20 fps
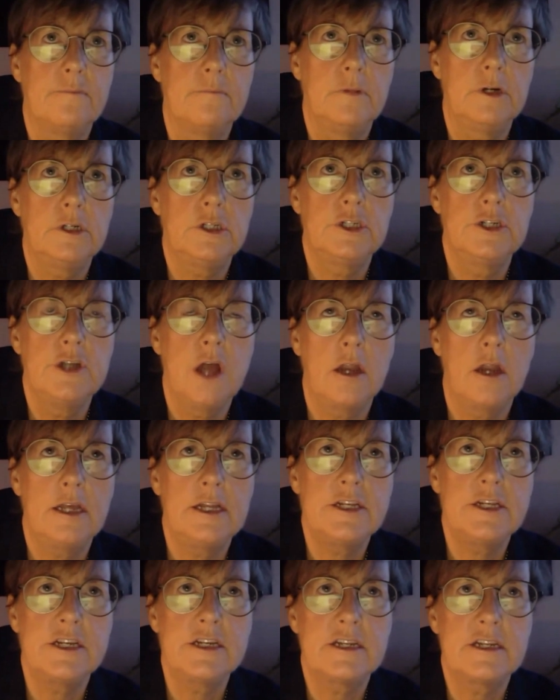much
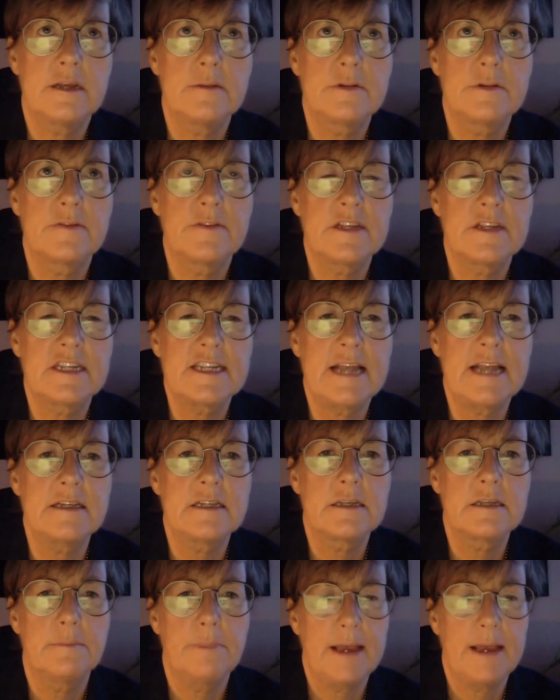knowledge in terms of the
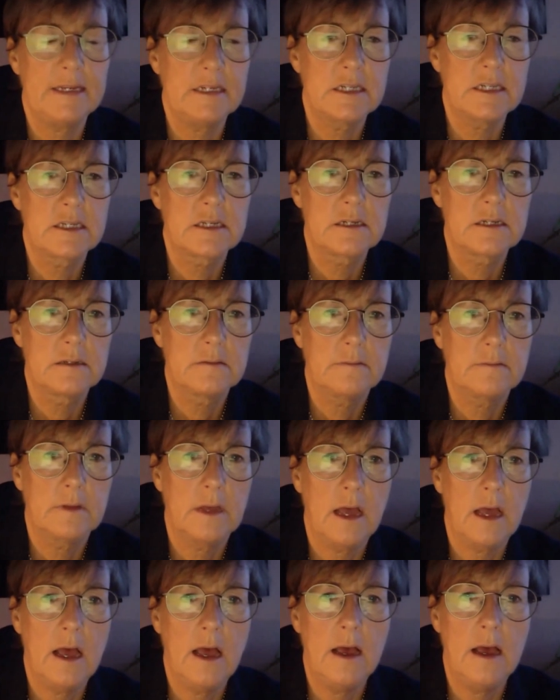sensor-based
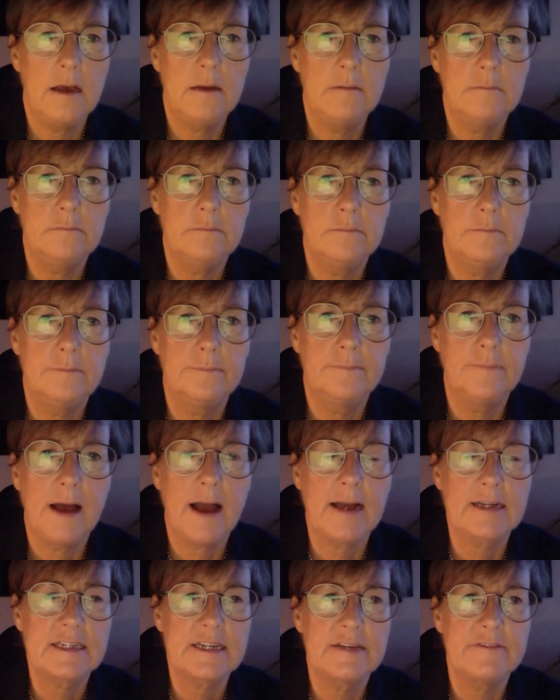
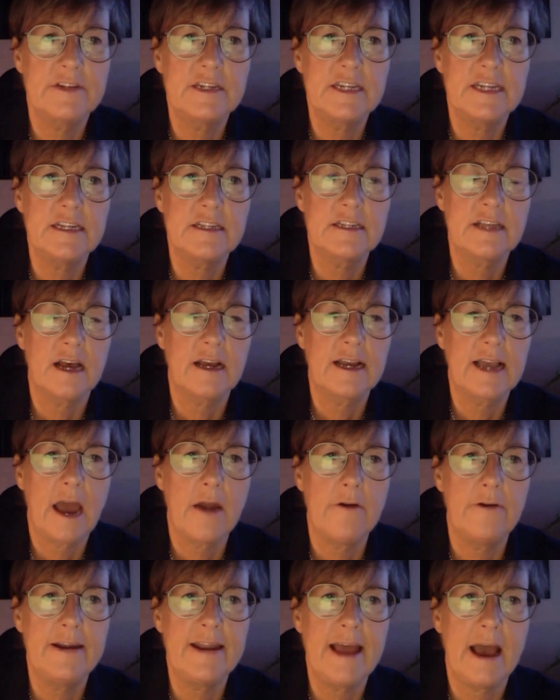activities that are
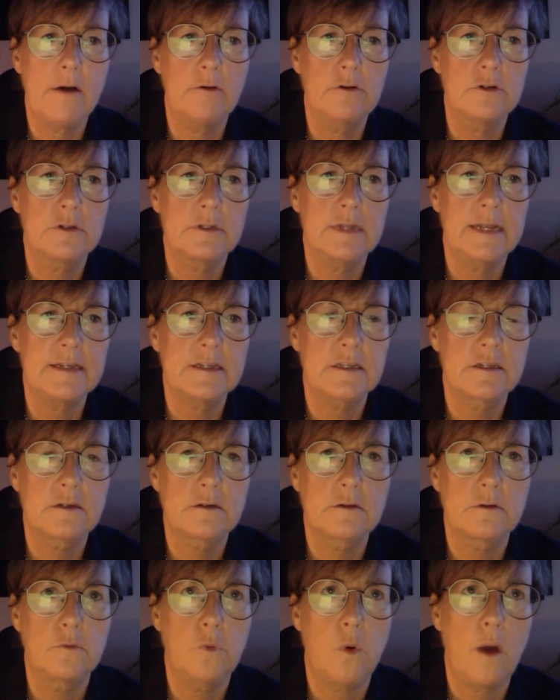carried out. It's
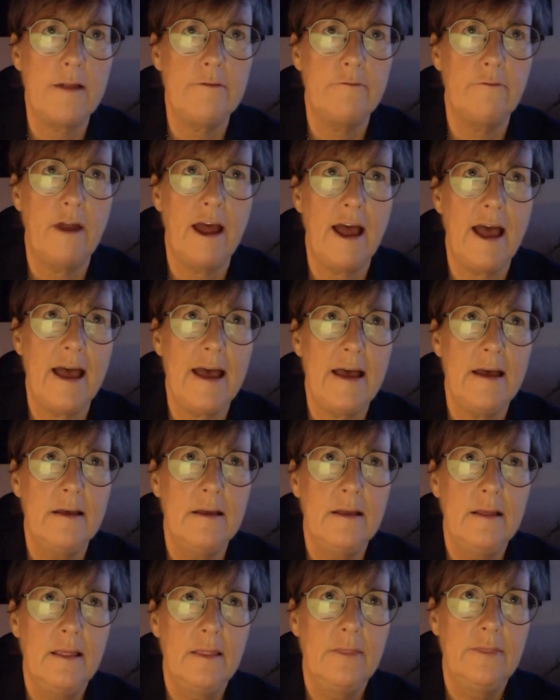quite rare
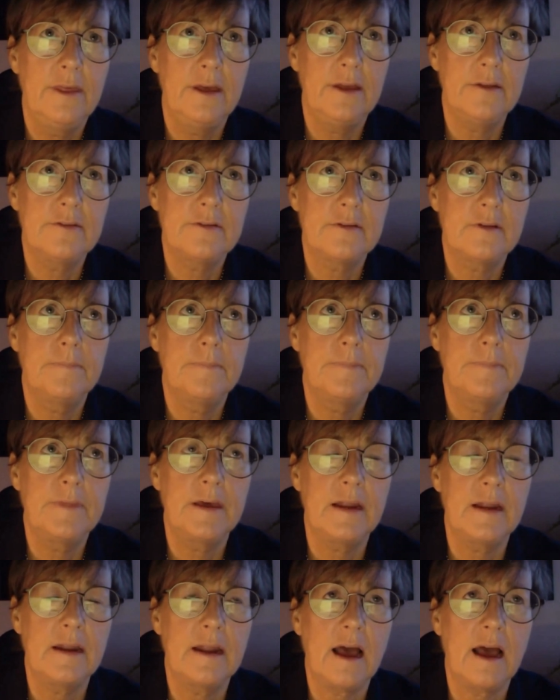that
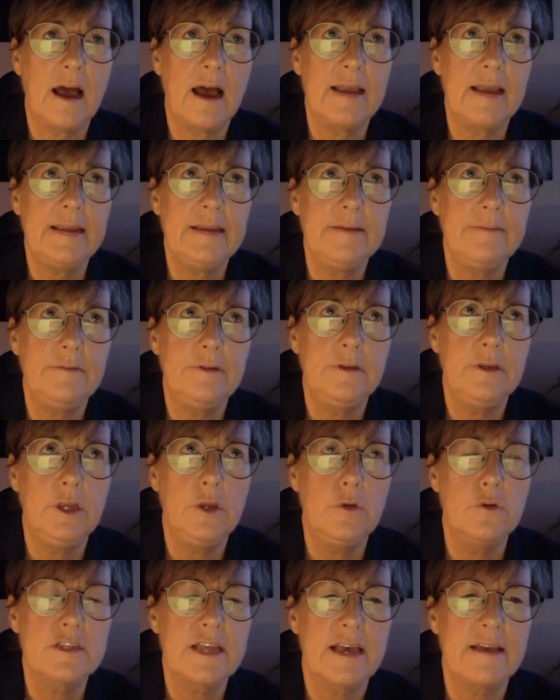I
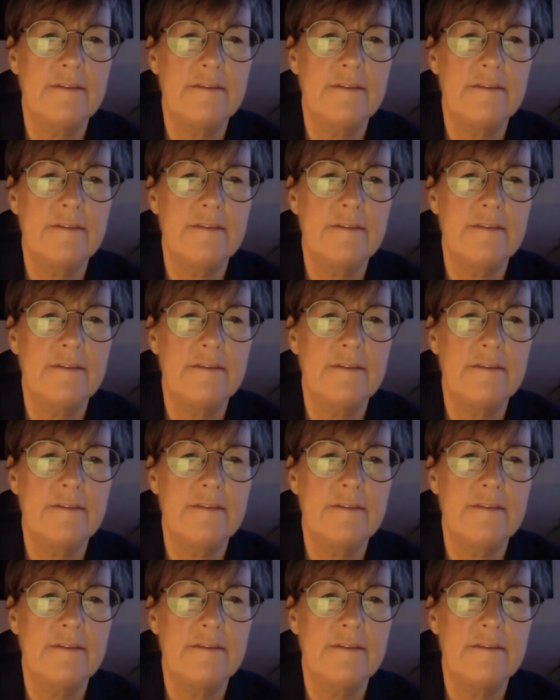use that